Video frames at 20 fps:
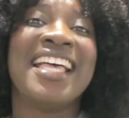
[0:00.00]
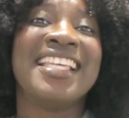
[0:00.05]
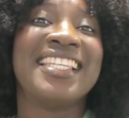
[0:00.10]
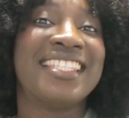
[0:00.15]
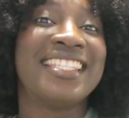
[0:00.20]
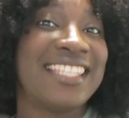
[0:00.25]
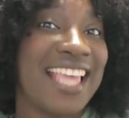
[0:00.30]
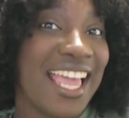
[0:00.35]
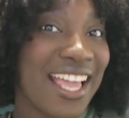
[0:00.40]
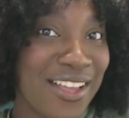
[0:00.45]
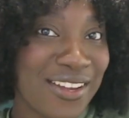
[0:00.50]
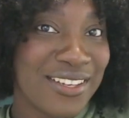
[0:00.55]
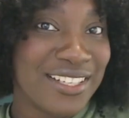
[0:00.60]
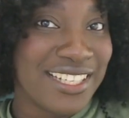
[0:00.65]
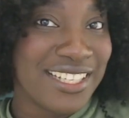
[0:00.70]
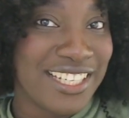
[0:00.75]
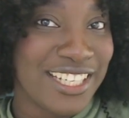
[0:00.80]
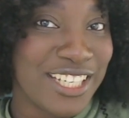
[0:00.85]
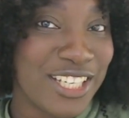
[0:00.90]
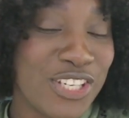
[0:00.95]

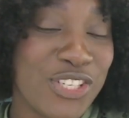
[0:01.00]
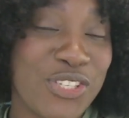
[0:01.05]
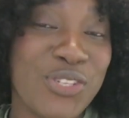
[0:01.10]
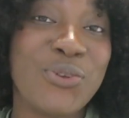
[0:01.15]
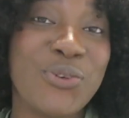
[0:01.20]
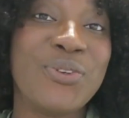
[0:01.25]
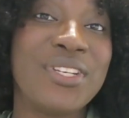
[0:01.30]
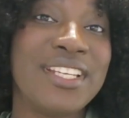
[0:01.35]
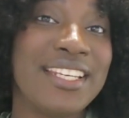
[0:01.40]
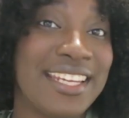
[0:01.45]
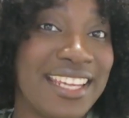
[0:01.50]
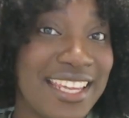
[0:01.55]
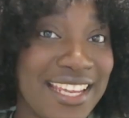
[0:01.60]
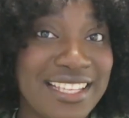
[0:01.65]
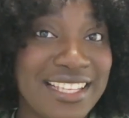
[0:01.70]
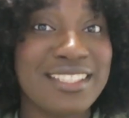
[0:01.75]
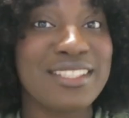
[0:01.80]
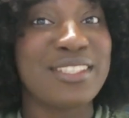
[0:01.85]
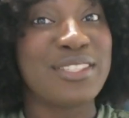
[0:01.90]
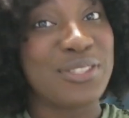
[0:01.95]
Secondly, you
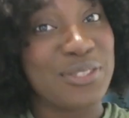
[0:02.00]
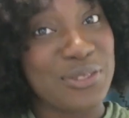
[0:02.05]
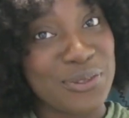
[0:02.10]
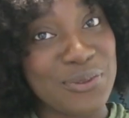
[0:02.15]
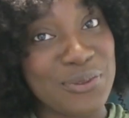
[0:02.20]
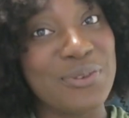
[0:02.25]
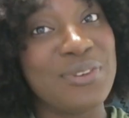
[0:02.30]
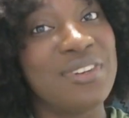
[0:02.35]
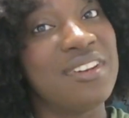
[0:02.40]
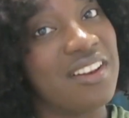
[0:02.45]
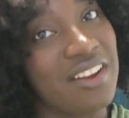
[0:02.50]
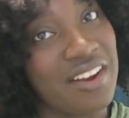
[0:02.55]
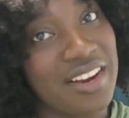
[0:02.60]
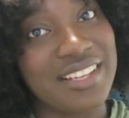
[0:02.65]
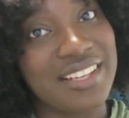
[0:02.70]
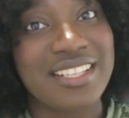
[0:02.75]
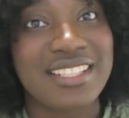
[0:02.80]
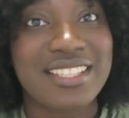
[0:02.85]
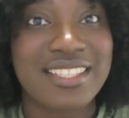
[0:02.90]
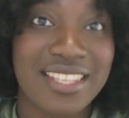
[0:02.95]
need to
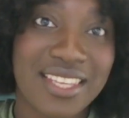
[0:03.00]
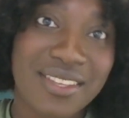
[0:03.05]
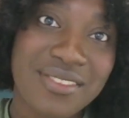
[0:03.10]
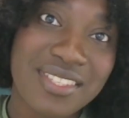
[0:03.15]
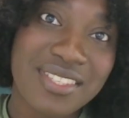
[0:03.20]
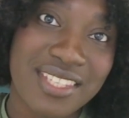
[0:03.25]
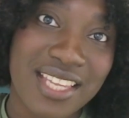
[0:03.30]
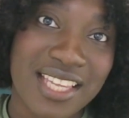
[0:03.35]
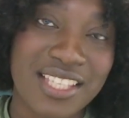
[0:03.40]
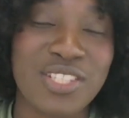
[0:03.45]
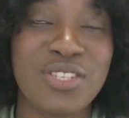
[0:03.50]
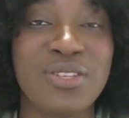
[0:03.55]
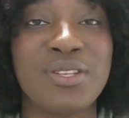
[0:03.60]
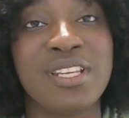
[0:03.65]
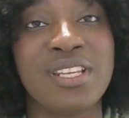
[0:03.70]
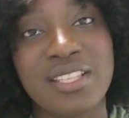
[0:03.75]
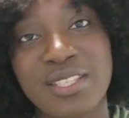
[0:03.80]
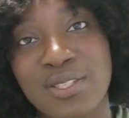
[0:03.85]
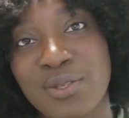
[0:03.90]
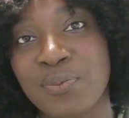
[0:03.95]
learn the skill set. You
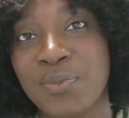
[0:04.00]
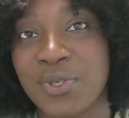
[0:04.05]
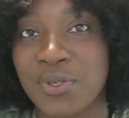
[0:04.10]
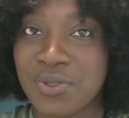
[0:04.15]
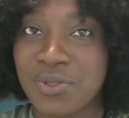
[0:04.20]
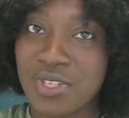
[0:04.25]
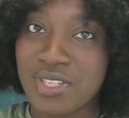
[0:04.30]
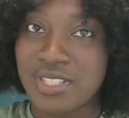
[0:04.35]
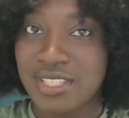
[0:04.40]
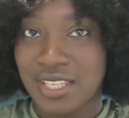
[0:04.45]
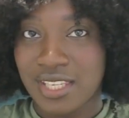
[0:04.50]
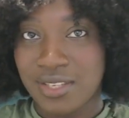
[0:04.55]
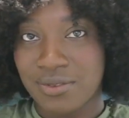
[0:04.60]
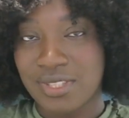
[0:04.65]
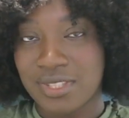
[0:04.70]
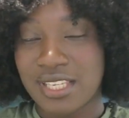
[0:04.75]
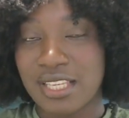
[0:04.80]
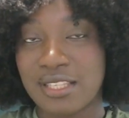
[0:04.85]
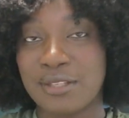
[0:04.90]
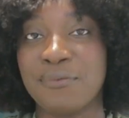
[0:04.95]
need to build your skill
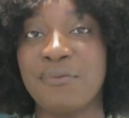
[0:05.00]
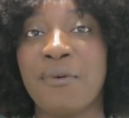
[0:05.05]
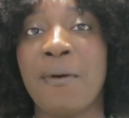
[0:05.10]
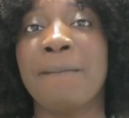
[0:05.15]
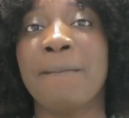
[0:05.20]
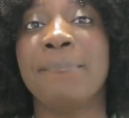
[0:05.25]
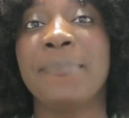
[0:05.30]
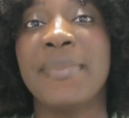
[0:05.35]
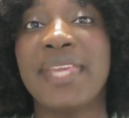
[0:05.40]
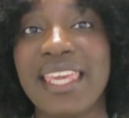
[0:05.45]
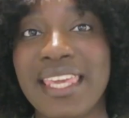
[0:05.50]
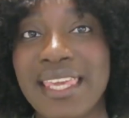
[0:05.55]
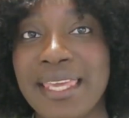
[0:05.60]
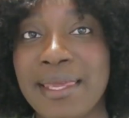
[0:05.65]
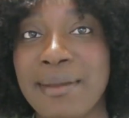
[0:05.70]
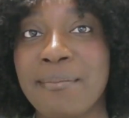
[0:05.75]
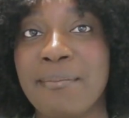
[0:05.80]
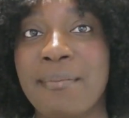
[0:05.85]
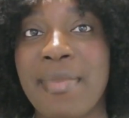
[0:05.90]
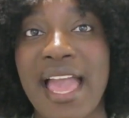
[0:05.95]
set. For
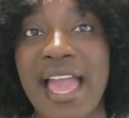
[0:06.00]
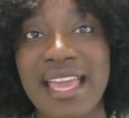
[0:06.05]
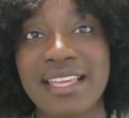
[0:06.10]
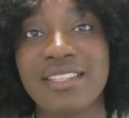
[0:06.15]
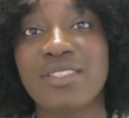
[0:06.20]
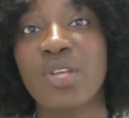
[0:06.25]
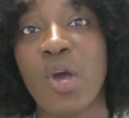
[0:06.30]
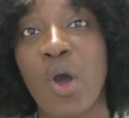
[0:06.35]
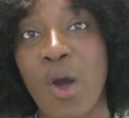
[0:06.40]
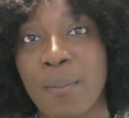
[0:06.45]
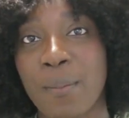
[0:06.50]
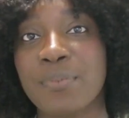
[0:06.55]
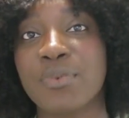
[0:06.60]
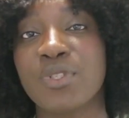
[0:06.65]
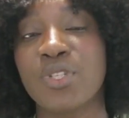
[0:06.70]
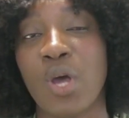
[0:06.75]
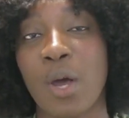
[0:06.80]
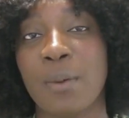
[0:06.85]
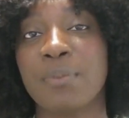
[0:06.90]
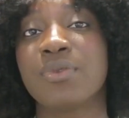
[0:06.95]
me, my
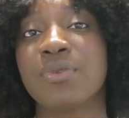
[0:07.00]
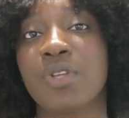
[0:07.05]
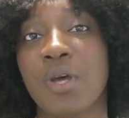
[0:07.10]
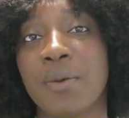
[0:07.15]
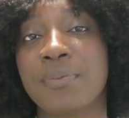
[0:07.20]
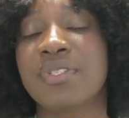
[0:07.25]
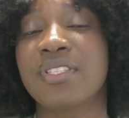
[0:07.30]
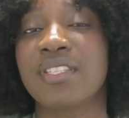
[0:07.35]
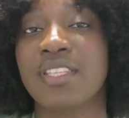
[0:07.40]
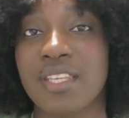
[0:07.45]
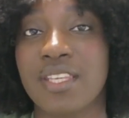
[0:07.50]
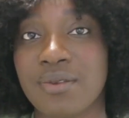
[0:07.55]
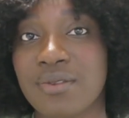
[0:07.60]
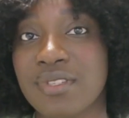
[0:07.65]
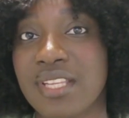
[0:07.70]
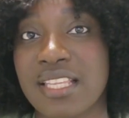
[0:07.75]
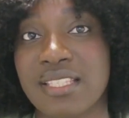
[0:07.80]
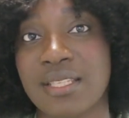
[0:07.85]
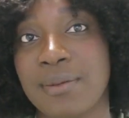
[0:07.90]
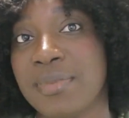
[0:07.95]
top
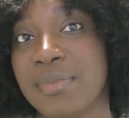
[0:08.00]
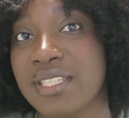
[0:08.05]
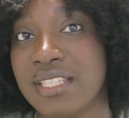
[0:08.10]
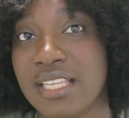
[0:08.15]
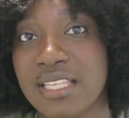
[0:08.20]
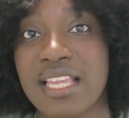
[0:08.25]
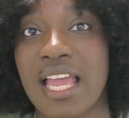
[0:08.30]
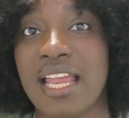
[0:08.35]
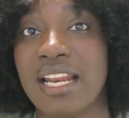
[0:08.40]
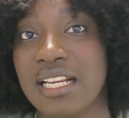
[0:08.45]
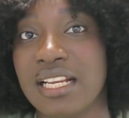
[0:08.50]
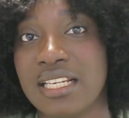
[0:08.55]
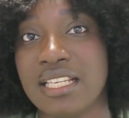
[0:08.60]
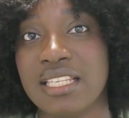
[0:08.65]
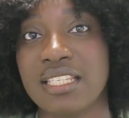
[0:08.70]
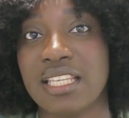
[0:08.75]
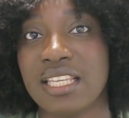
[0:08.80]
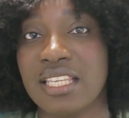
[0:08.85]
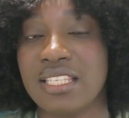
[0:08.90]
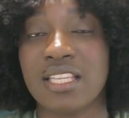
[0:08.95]
skills as a business
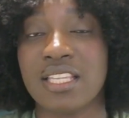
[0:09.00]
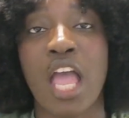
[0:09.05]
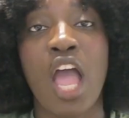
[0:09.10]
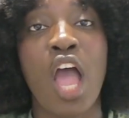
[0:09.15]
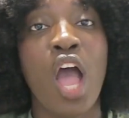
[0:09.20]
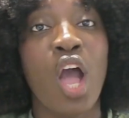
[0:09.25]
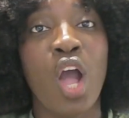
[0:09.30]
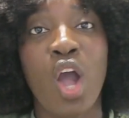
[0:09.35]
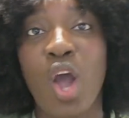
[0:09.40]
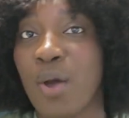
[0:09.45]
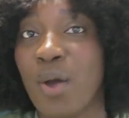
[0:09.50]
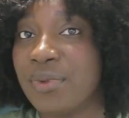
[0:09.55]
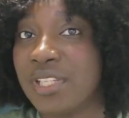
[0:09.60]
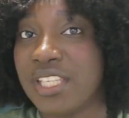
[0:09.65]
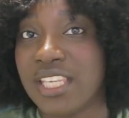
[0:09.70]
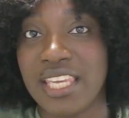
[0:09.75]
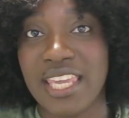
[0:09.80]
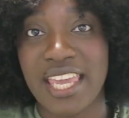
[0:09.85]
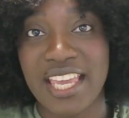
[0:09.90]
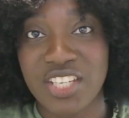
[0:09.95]
analyst is
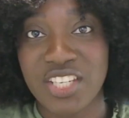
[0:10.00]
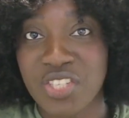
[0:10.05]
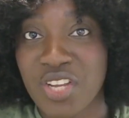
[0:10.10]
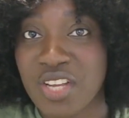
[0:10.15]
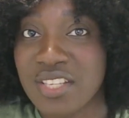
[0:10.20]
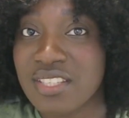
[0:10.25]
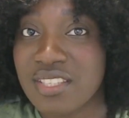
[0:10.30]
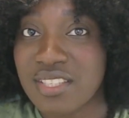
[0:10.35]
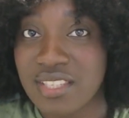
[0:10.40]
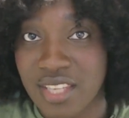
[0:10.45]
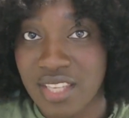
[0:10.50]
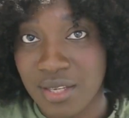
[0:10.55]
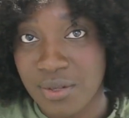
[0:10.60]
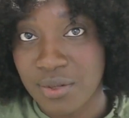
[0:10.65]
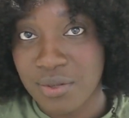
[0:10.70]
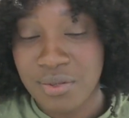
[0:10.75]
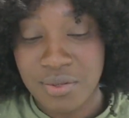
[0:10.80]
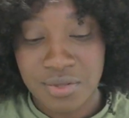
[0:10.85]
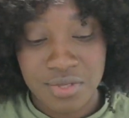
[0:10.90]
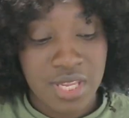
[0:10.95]
communication
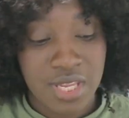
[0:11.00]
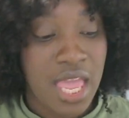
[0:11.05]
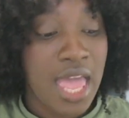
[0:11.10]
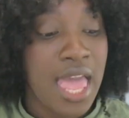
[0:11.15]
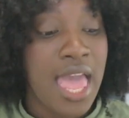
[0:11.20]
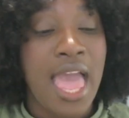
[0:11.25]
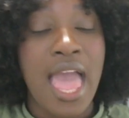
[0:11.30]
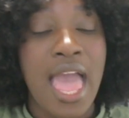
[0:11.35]
skills,